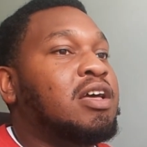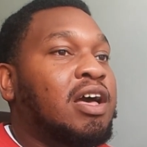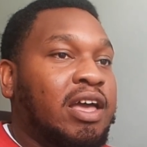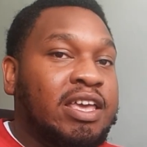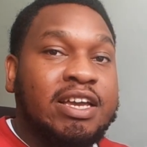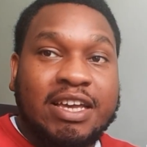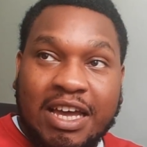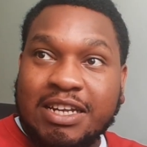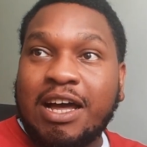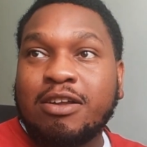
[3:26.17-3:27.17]
He can get
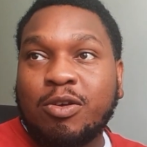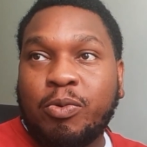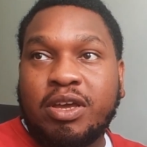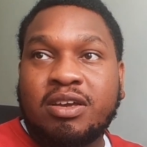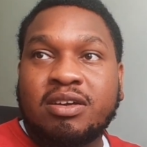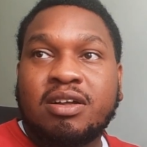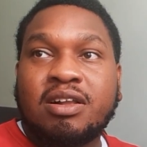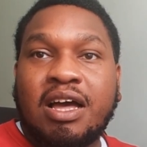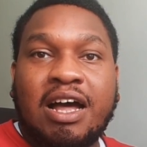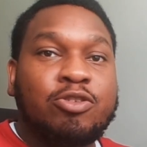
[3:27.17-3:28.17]
down the wing
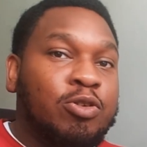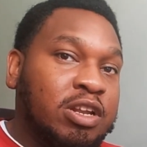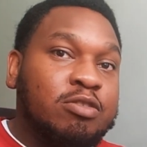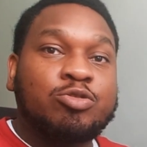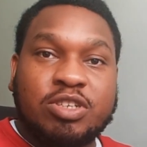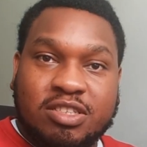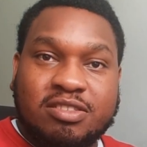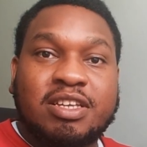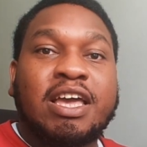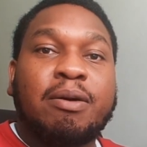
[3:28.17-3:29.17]
and do little tricks to
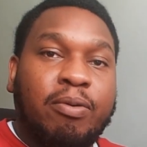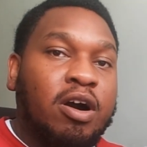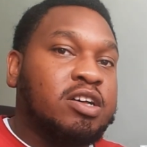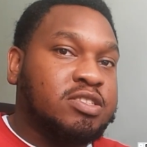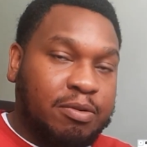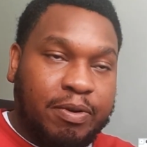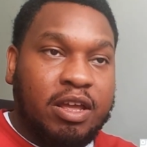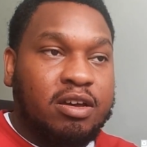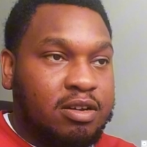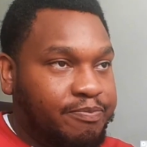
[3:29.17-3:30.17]
get past a
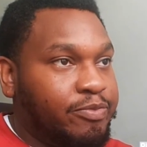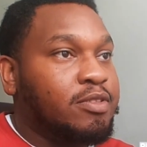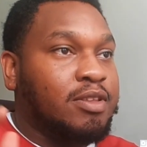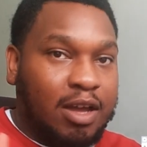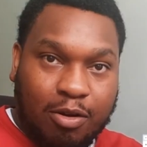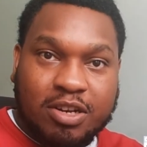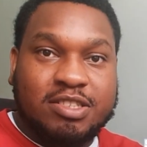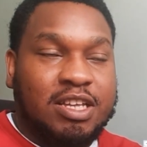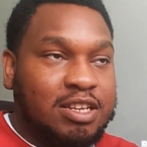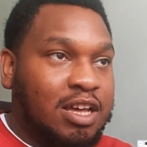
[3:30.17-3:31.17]
player. I'm gonna
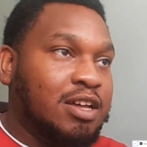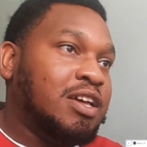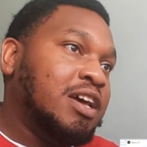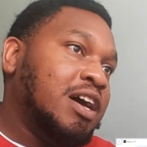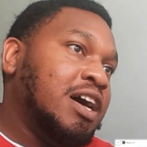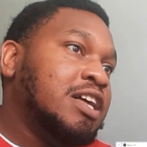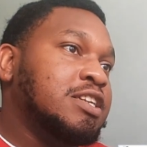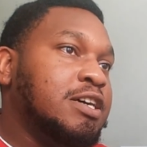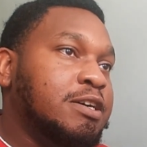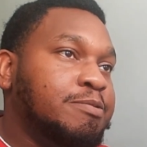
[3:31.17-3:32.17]
say that.
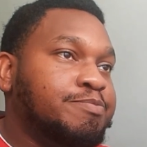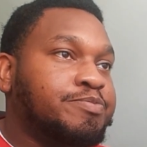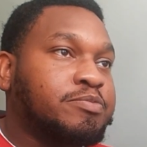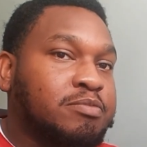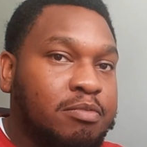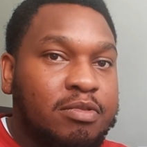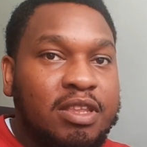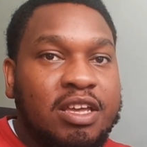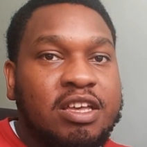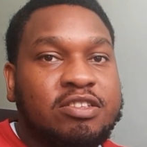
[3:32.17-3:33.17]
And
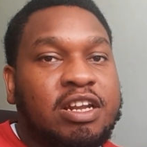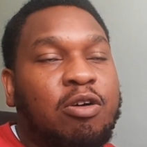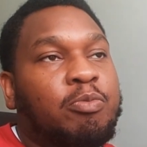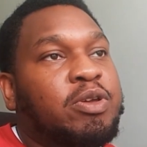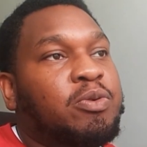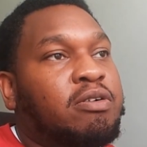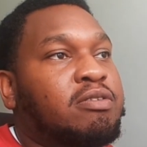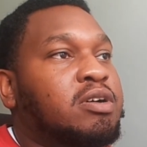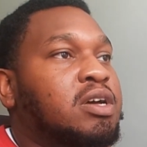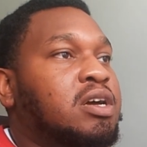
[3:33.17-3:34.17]
yeah, so that will be well.
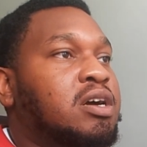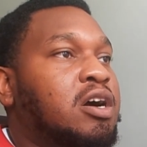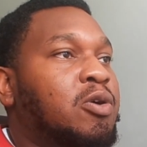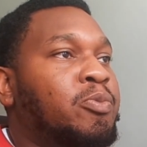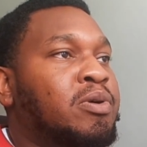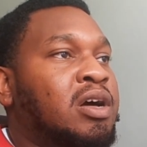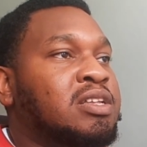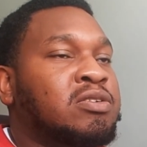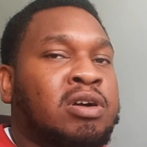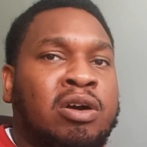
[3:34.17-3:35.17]

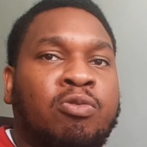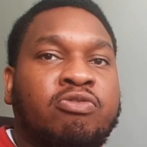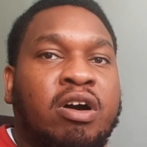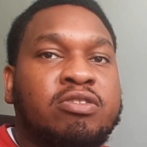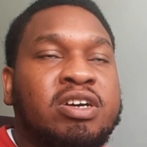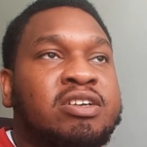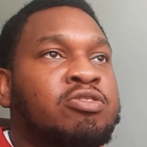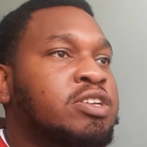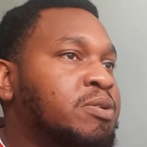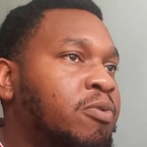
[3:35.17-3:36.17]
All rounder, good
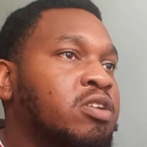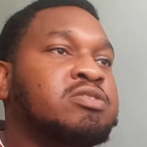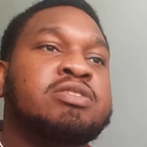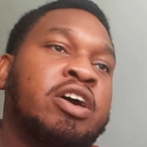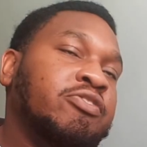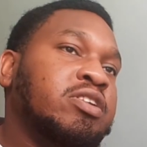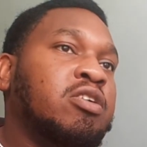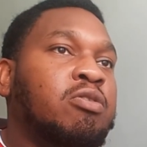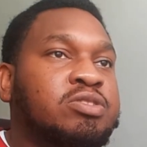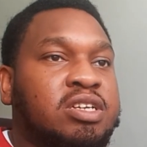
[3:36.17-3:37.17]
in the box, header in the
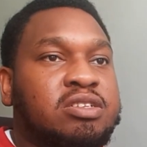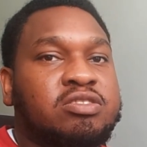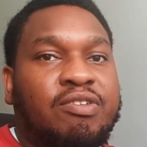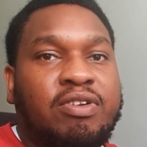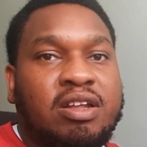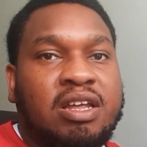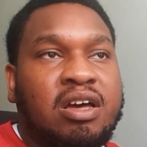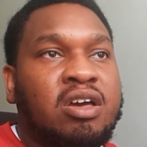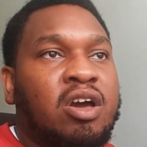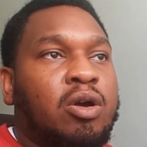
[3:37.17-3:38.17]
goals in, stuff like that.
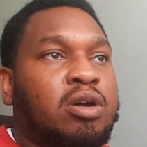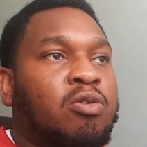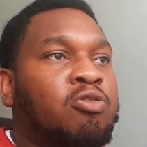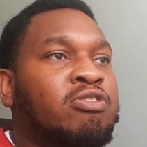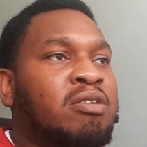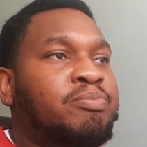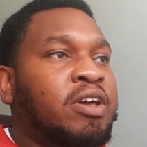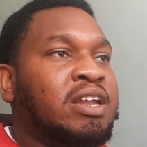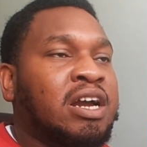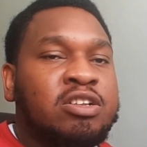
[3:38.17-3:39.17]
An all-round player
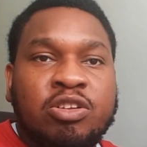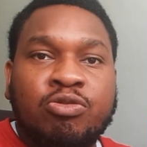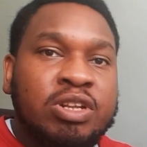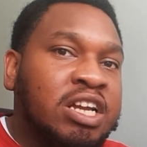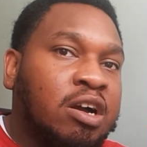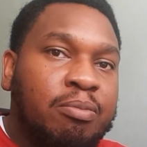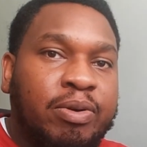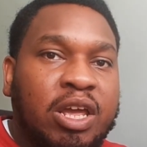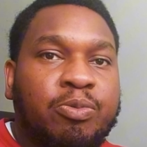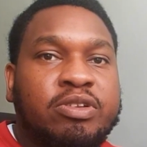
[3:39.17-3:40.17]
that can do link-up
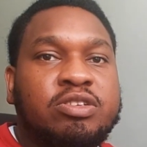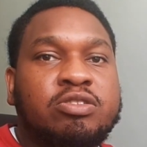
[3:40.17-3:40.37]
play with